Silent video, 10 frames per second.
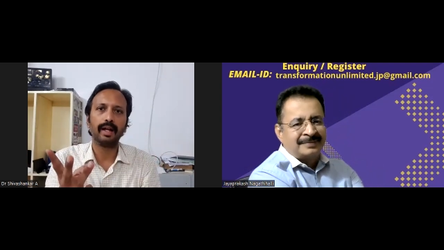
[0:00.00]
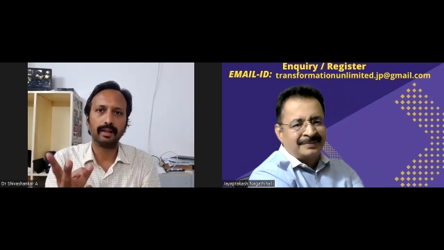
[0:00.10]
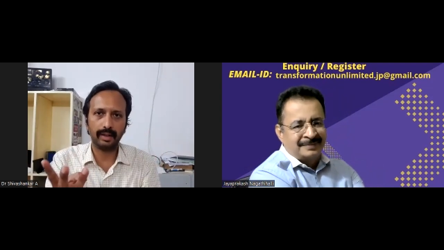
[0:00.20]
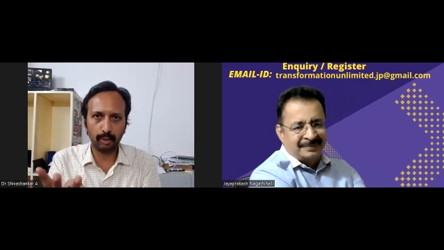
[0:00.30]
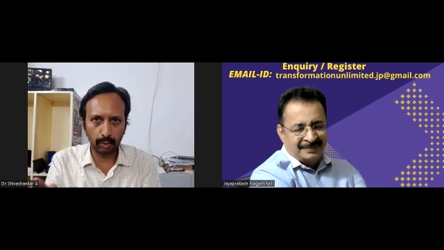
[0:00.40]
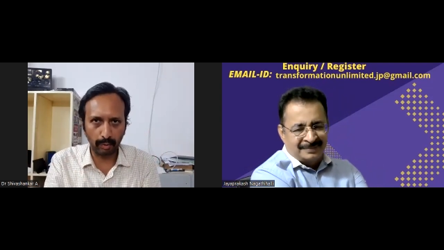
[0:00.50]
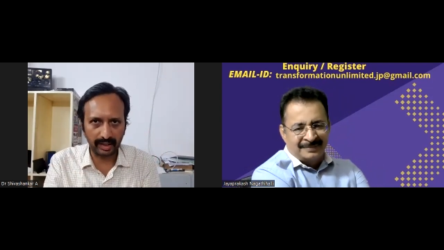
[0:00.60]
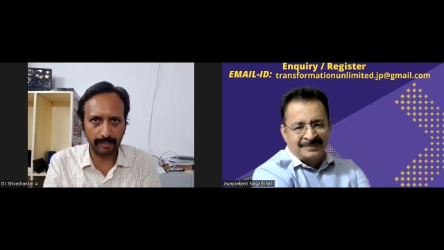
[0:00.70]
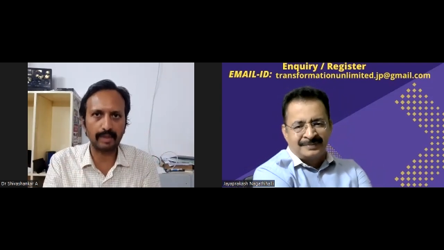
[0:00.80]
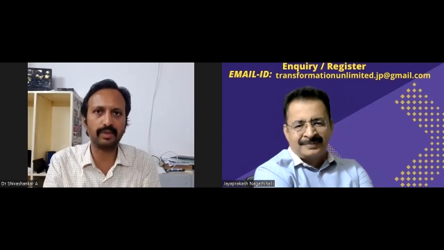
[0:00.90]
Speaker 1: The, those
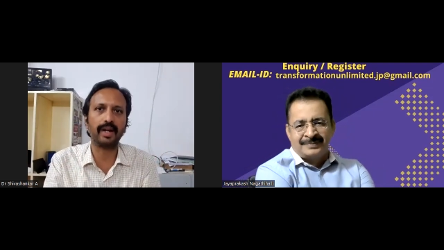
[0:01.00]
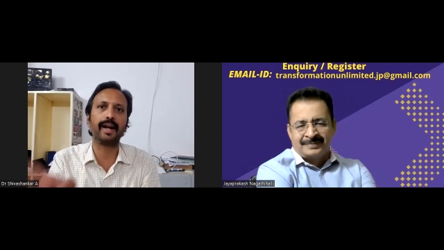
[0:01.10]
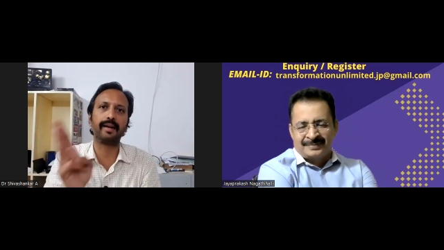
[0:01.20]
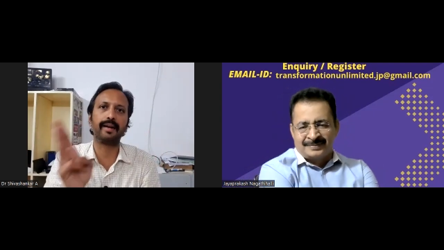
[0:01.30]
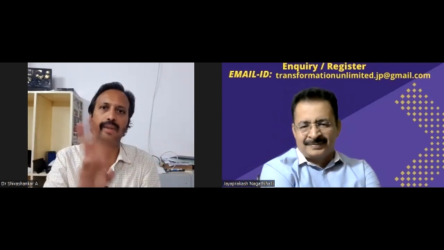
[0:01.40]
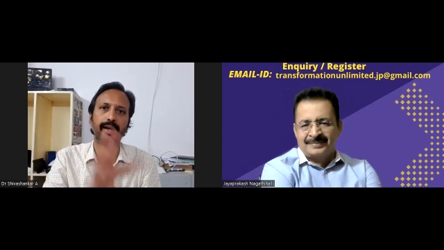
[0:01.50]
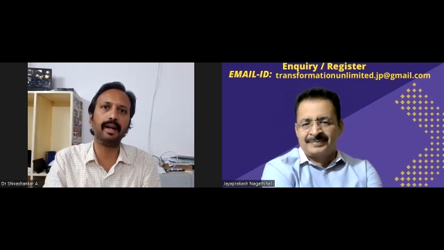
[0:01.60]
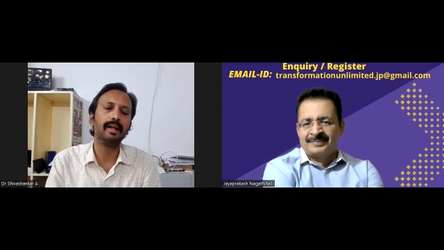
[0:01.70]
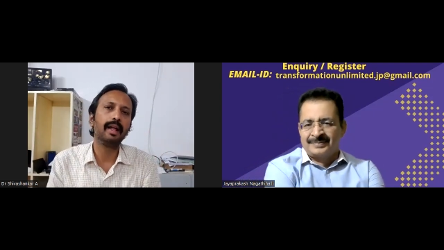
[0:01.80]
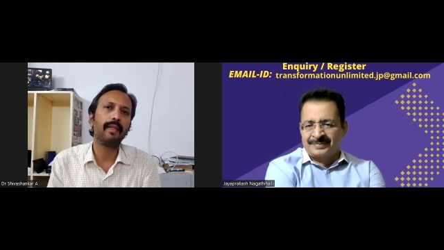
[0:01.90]
workshops also I had attended.
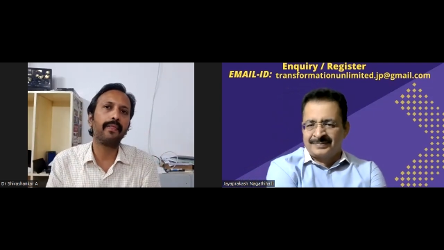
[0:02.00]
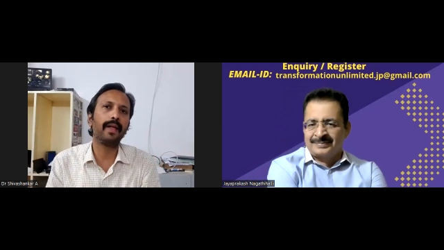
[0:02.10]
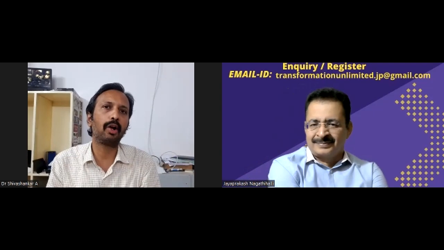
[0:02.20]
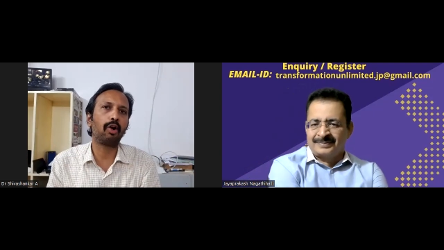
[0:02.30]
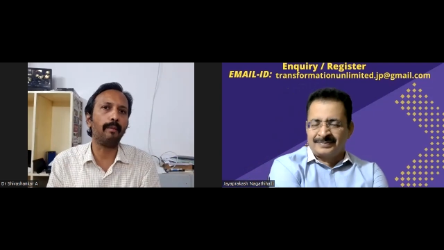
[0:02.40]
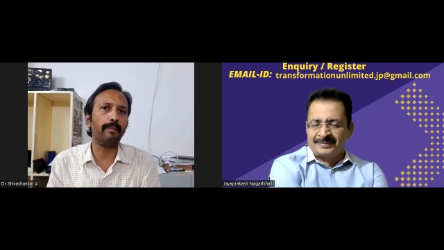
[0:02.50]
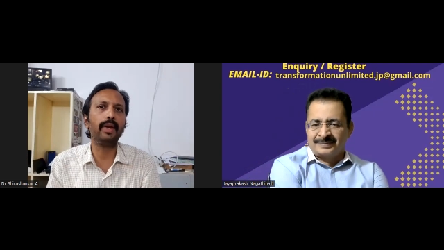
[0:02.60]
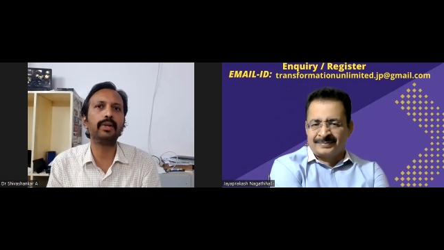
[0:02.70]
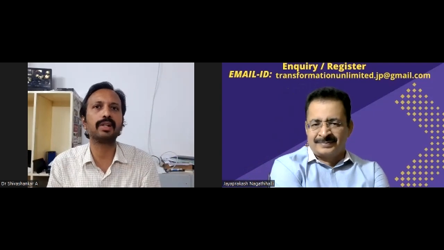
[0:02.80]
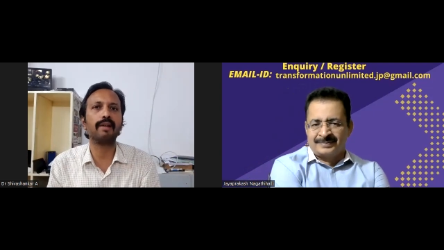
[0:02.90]
The
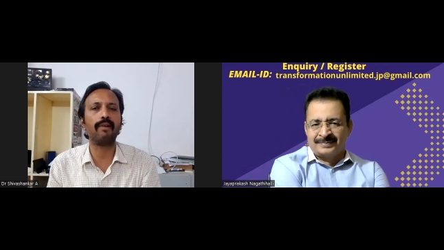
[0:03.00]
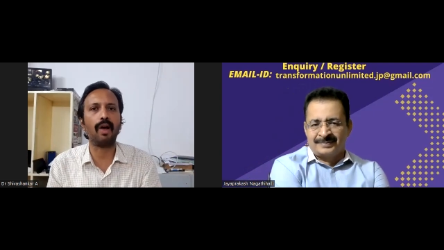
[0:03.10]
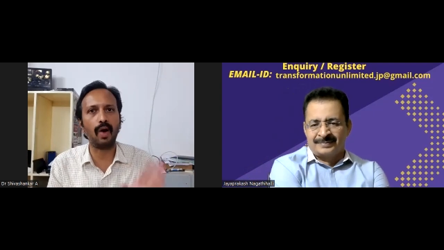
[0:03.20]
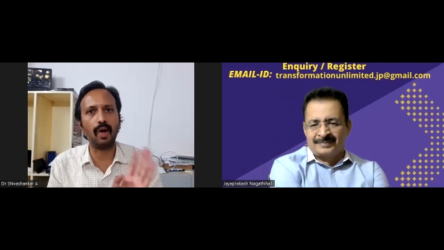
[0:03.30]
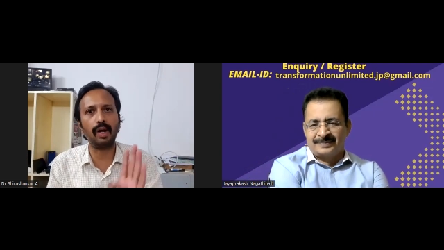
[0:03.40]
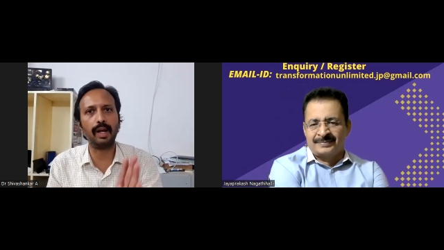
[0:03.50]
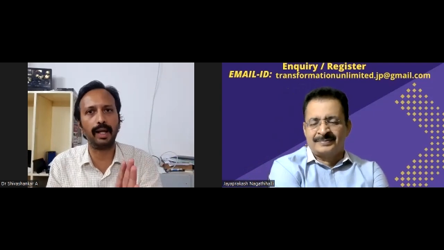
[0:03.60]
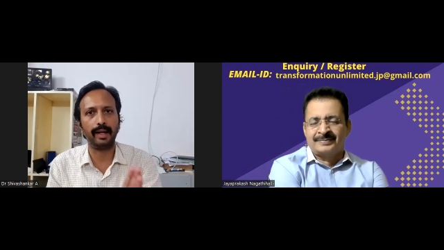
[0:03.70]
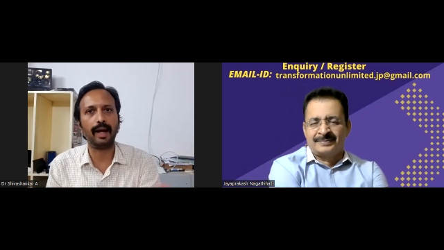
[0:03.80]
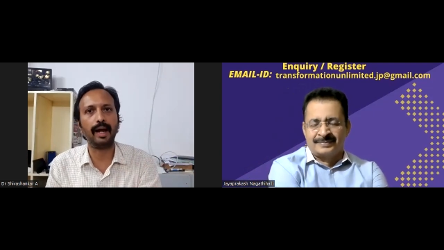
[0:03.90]
combination of online
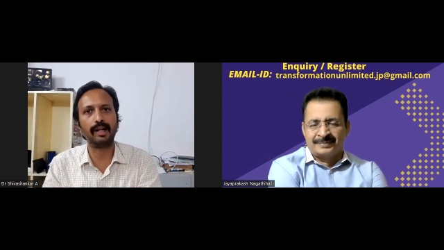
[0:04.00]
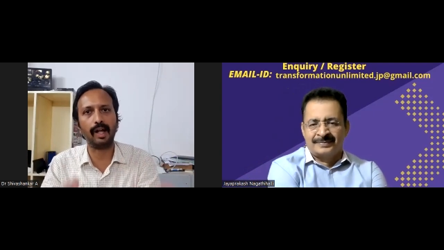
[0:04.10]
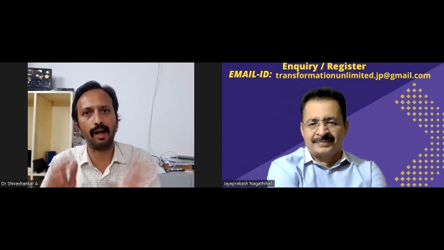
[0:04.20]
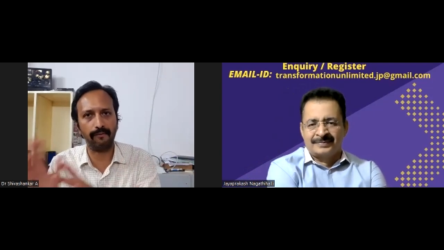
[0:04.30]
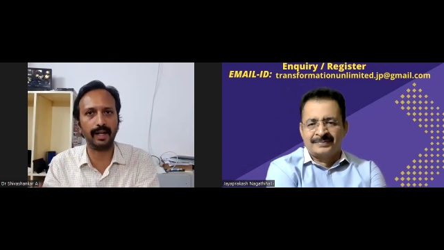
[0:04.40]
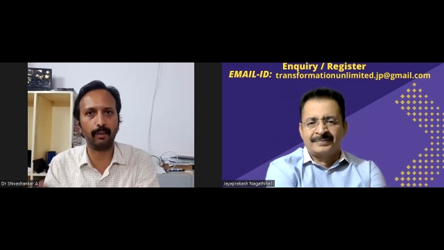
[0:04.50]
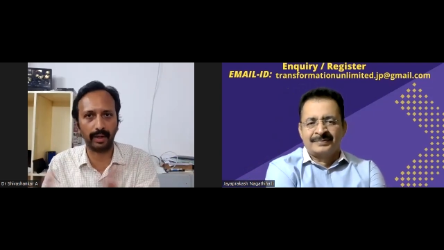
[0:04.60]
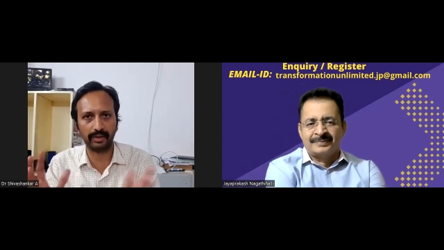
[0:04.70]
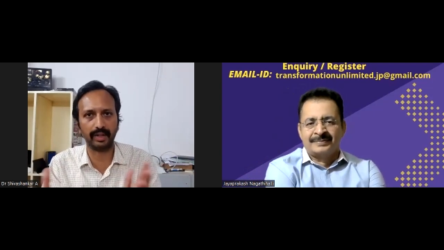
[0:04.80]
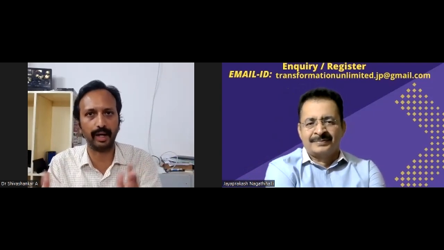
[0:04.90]
and offline
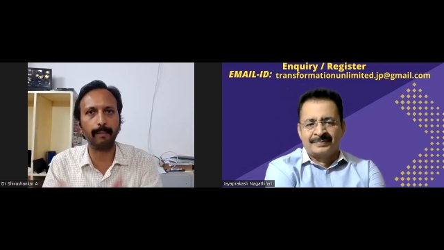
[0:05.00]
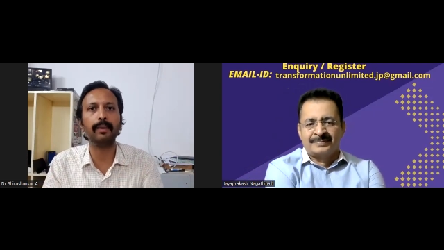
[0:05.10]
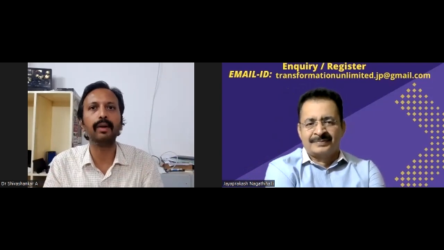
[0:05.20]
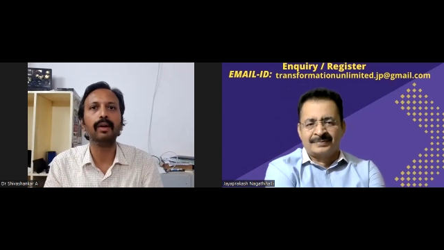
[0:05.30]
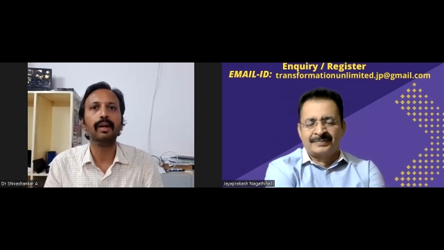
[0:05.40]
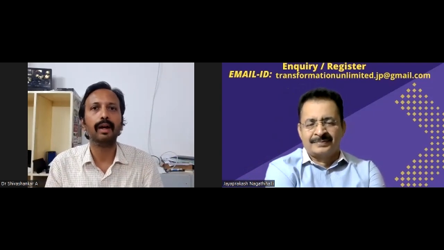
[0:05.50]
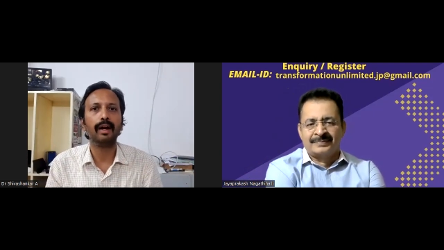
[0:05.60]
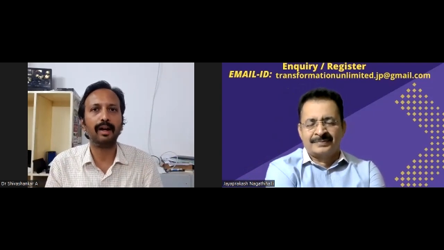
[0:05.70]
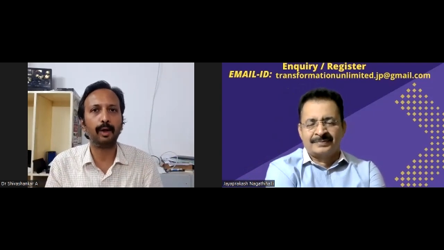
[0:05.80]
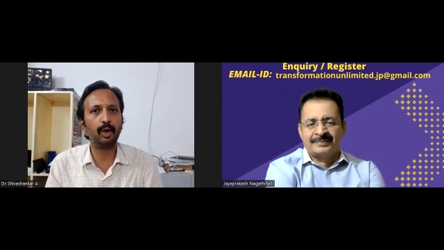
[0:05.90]
workshop
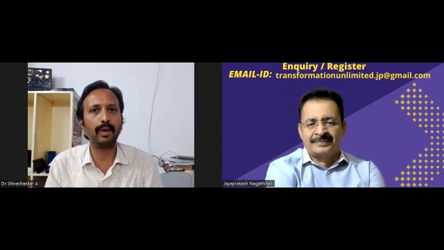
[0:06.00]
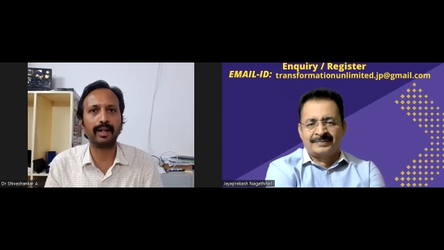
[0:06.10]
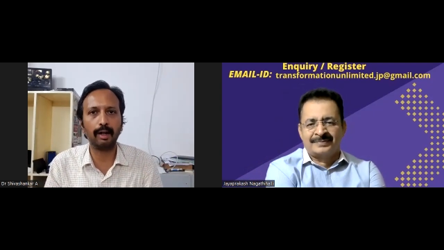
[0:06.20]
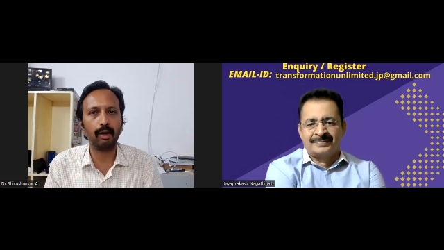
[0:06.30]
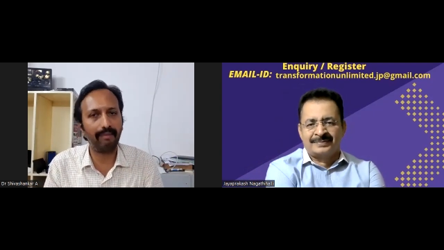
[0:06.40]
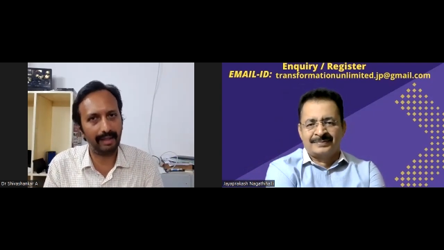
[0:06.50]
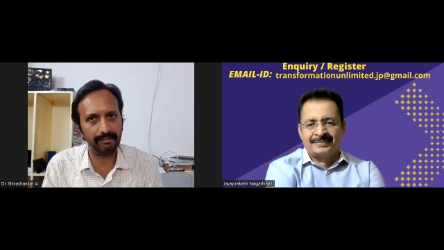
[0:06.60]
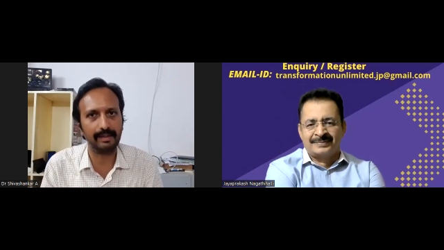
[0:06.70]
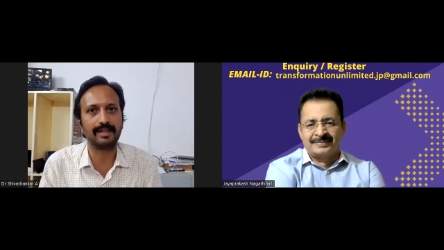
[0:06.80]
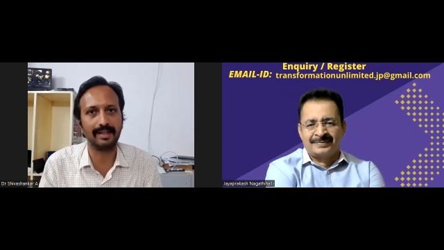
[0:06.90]
uh, do work out very
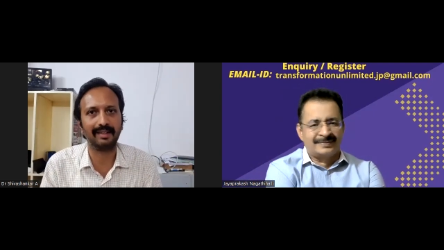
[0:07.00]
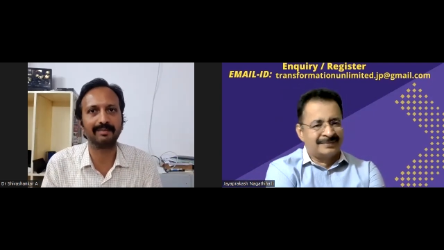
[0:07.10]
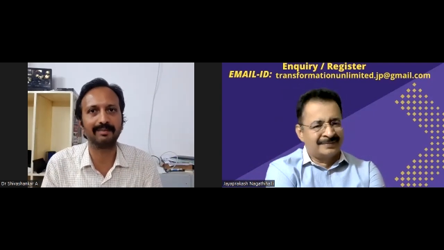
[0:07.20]
well, sir.